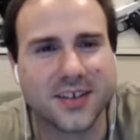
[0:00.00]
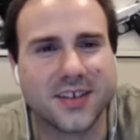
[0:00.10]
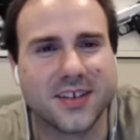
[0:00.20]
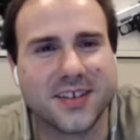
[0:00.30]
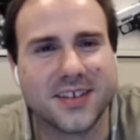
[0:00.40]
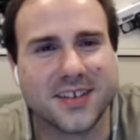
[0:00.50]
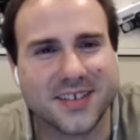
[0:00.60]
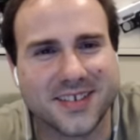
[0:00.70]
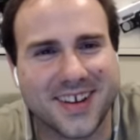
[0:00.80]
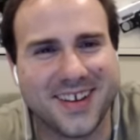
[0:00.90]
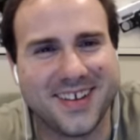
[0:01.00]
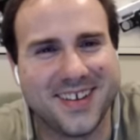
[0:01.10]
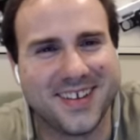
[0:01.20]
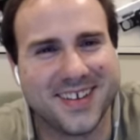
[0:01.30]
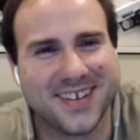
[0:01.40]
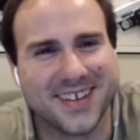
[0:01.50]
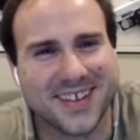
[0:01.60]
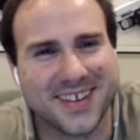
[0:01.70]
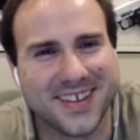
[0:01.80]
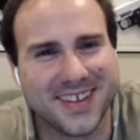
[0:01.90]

No words are spoken by the person on screen.